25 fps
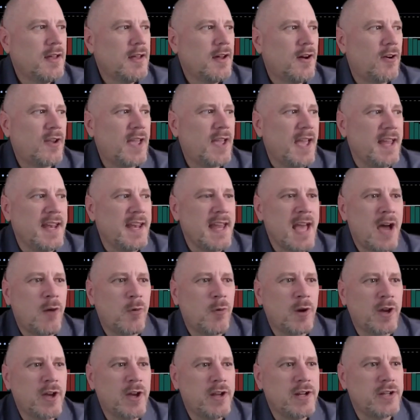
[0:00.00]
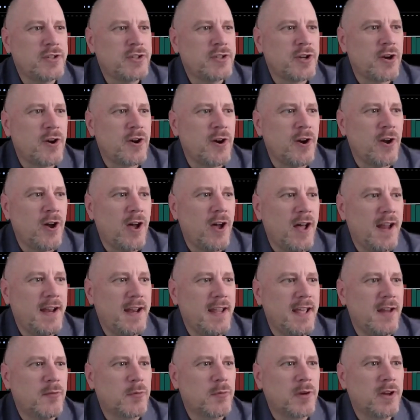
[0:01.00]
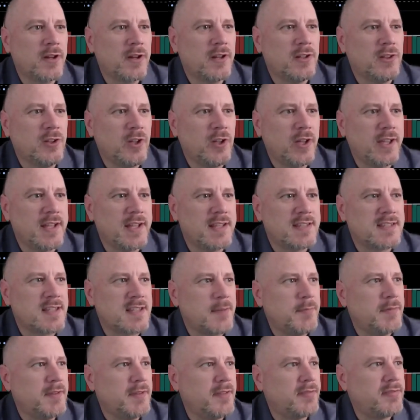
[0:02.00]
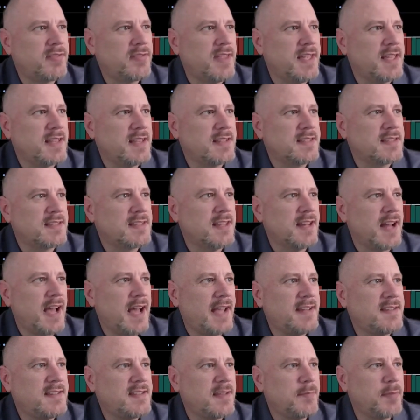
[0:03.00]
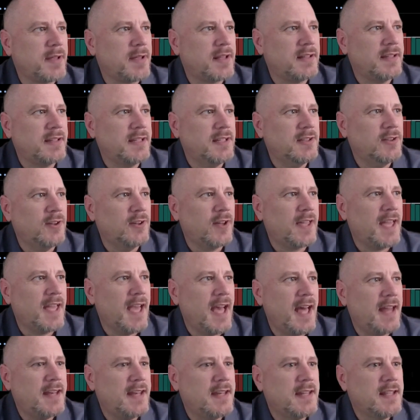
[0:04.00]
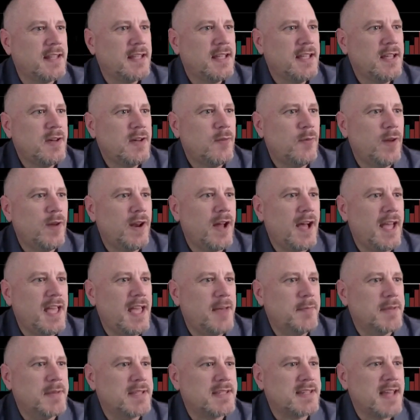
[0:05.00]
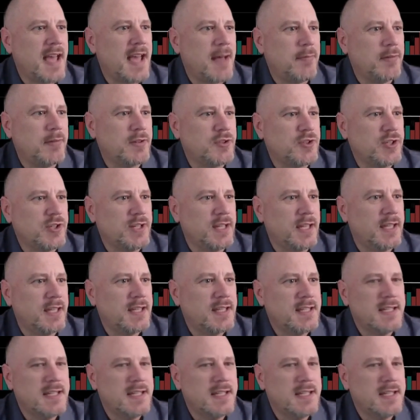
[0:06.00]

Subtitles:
Okay, now we're going to turn on and we're going to look at some of the things that I typically look at when I am establishing